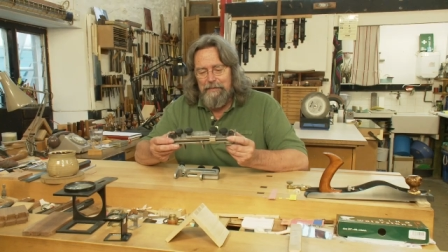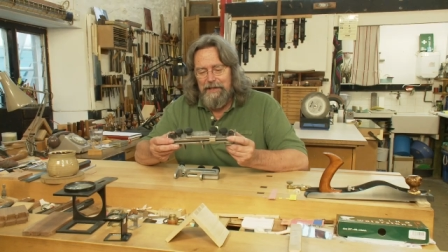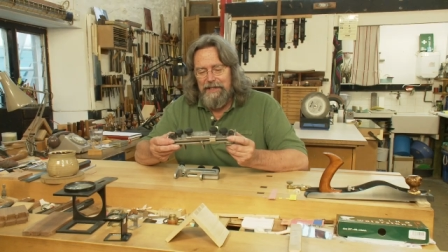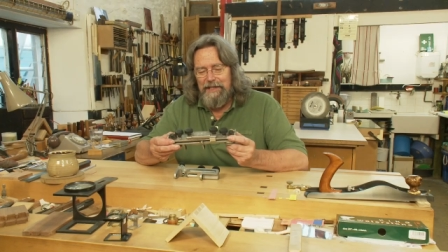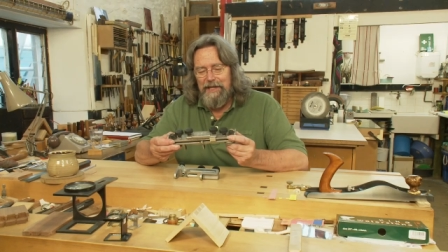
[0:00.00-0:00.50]

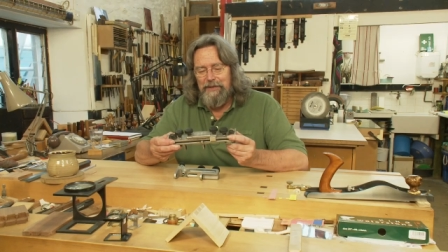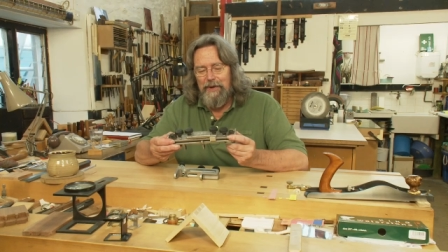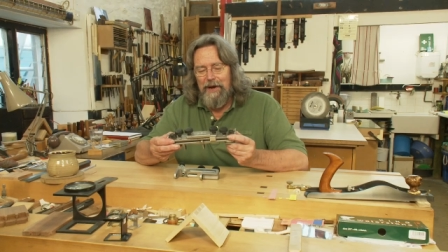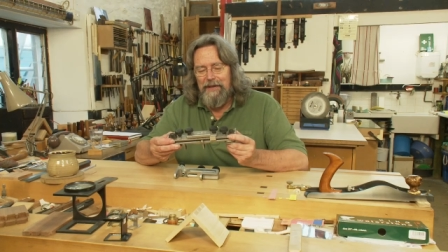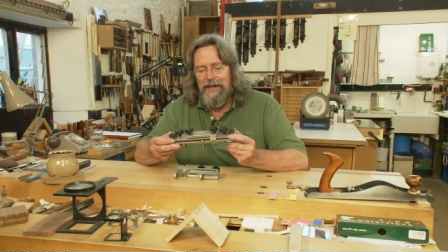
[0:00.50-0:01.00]
But it is
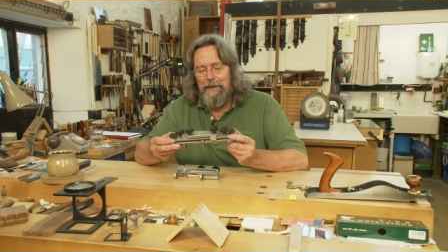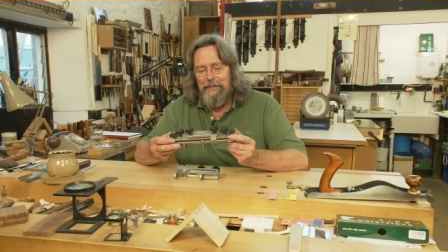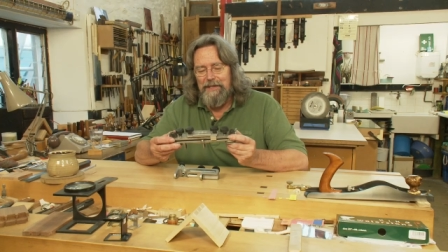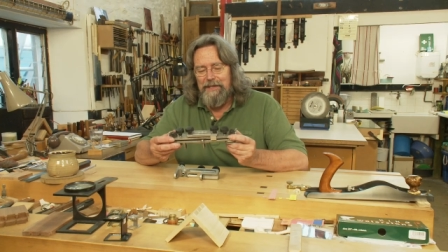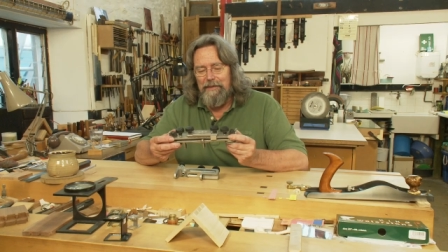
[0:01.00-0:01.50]
rather
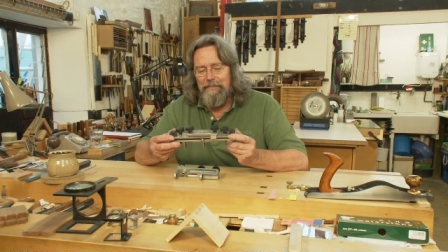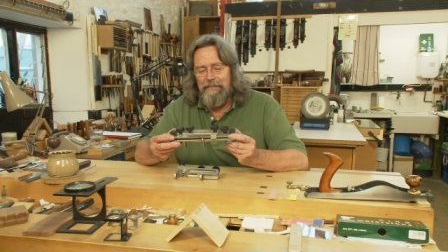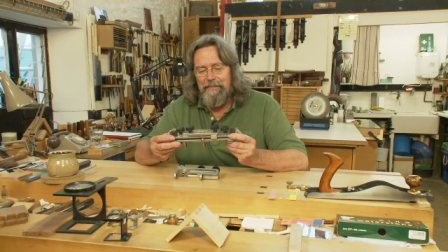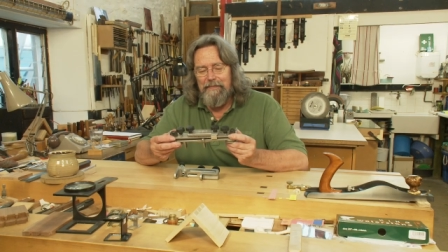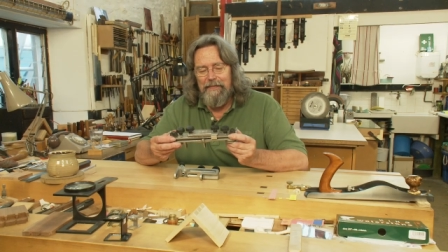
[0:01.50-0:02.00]

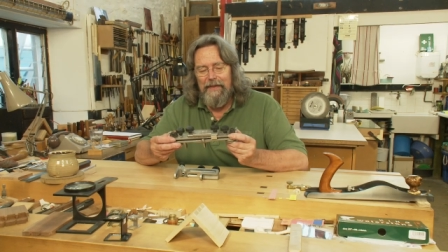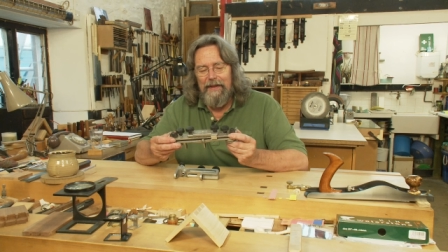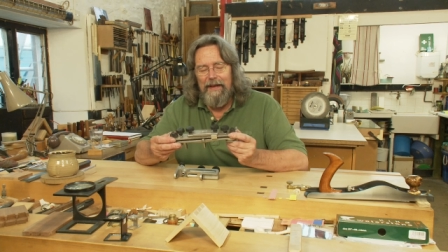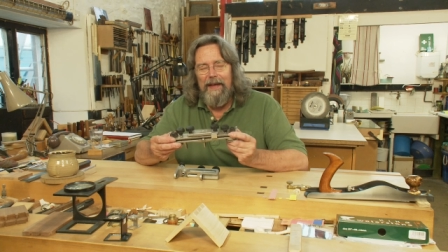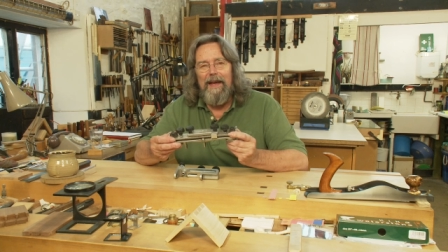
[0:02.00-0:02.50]
cumbersome,
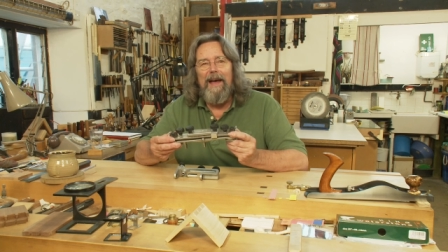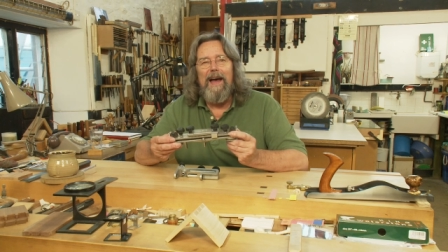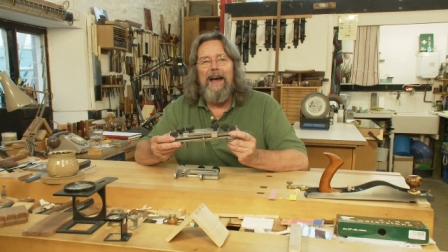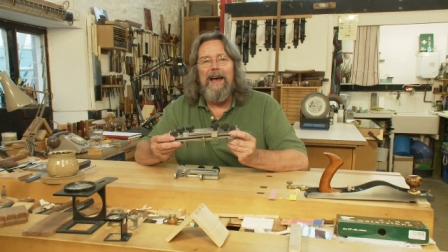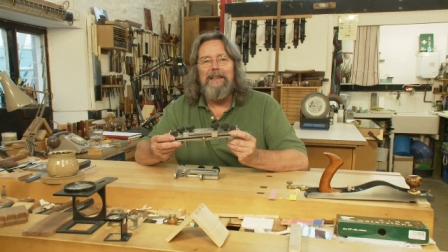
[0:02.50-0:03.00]

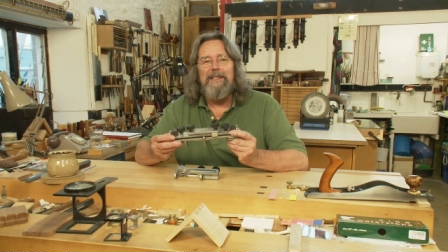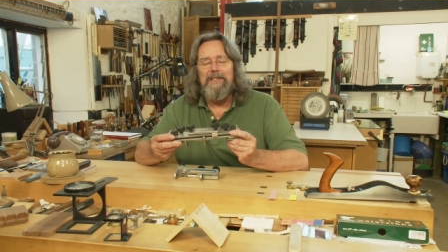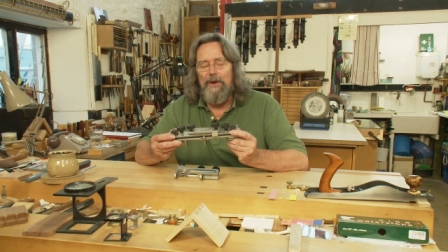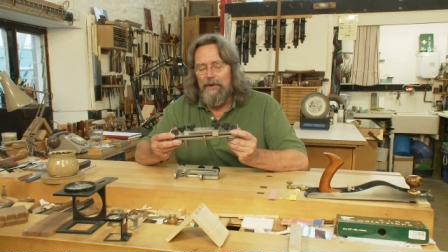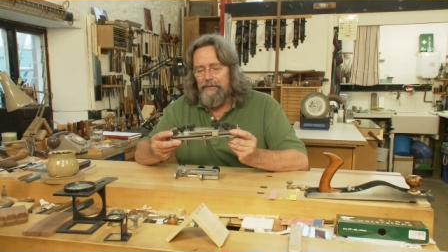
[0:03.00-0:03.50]
and
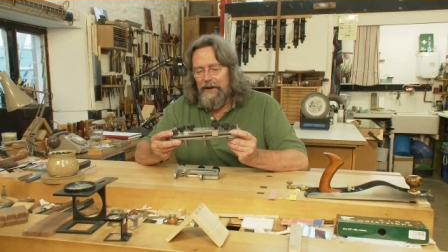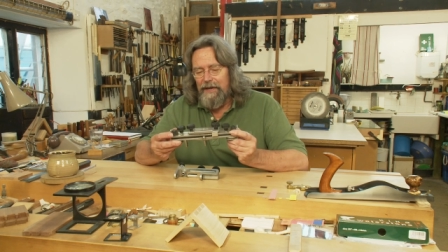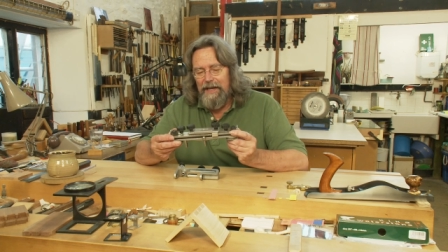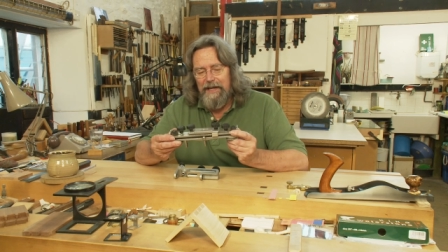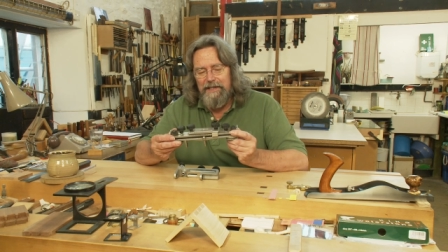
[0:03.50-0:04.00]
it's not
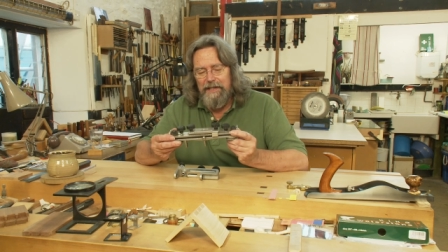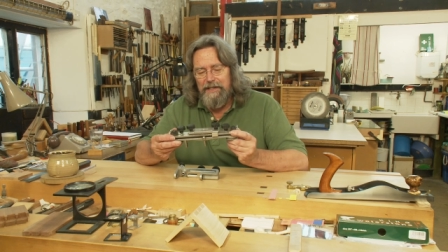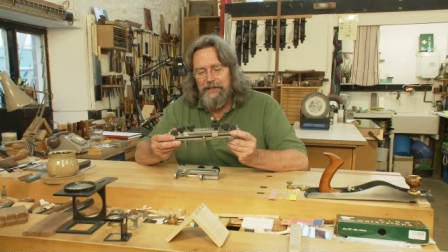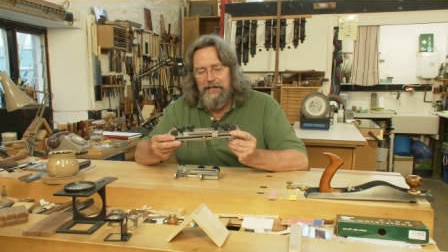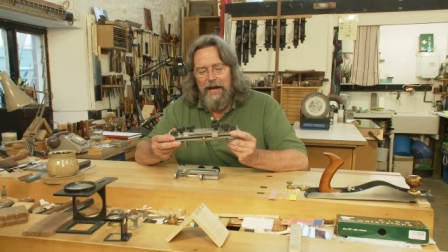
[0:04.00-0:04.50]
very easy
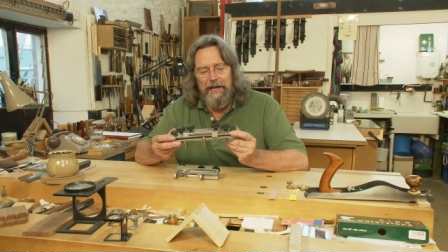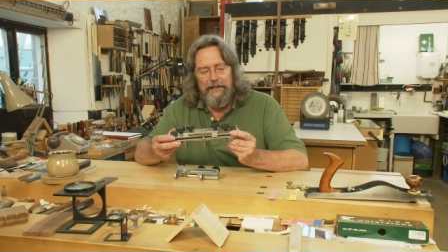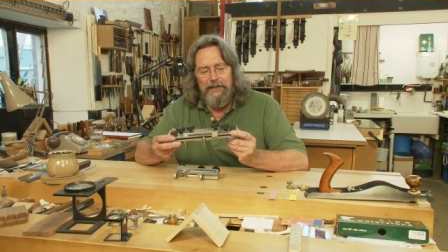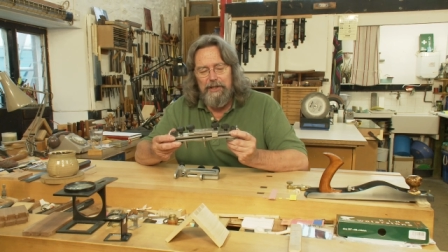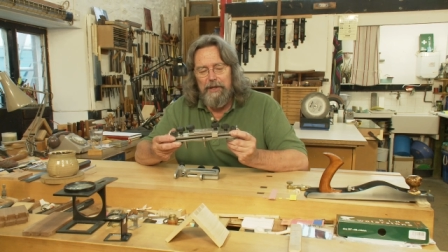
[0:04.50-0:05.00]
to
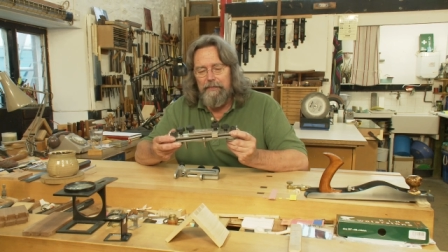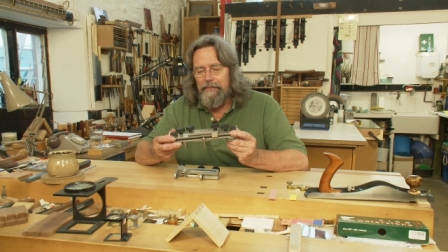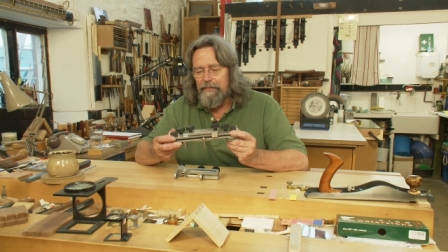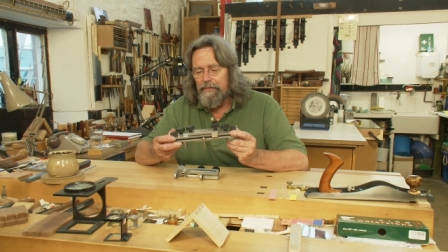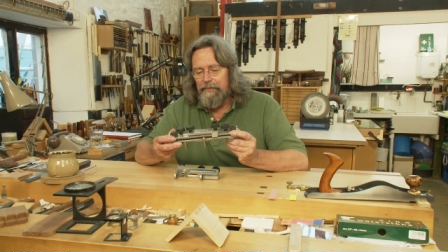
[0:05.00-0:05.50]
change.
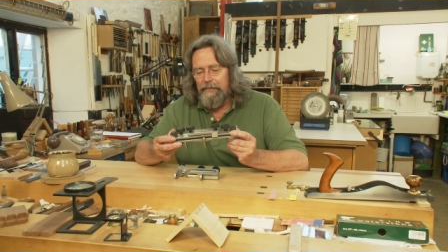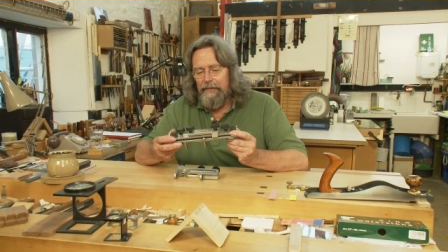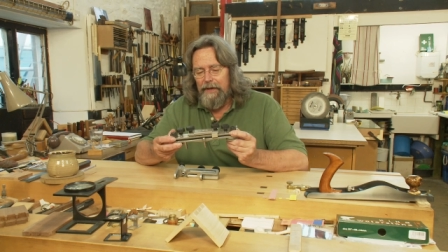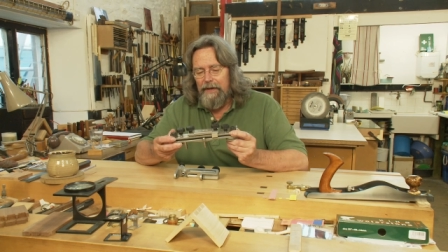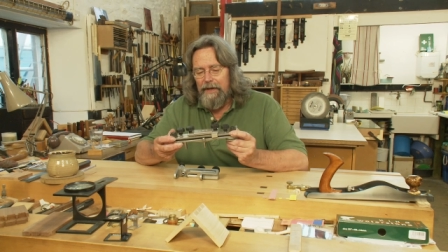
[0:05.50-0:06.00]

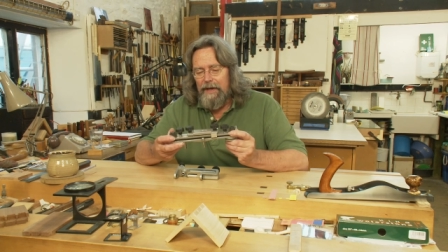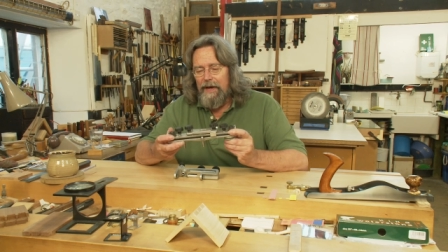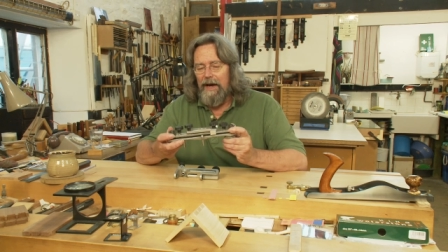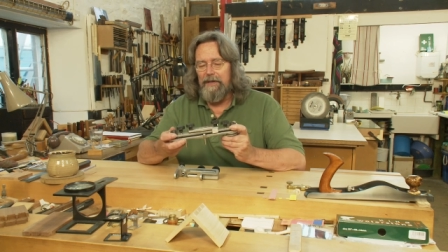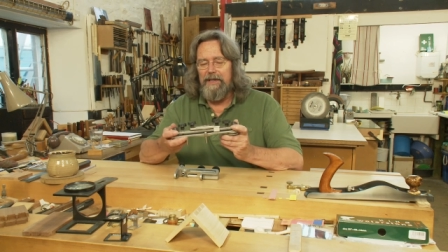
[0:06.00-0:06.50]

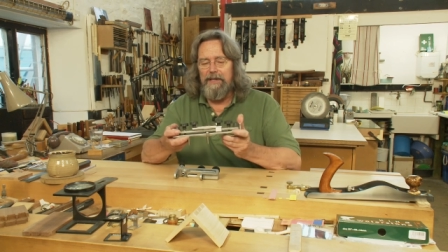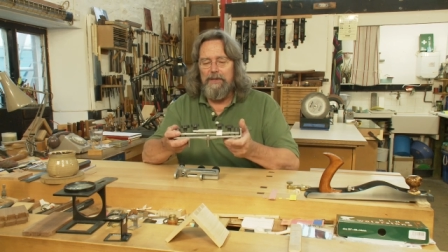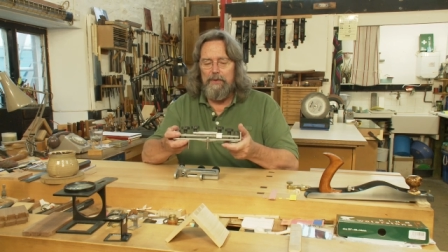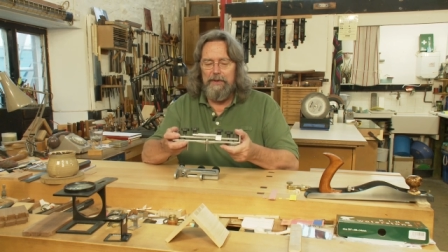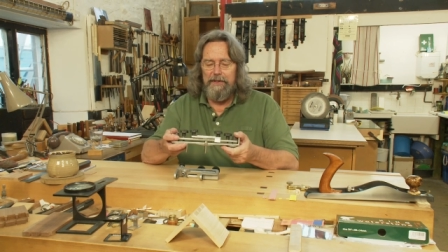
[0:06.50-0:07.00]
I
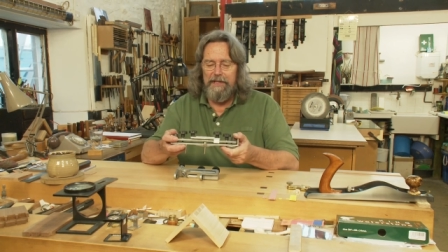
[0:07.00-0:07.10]
think you can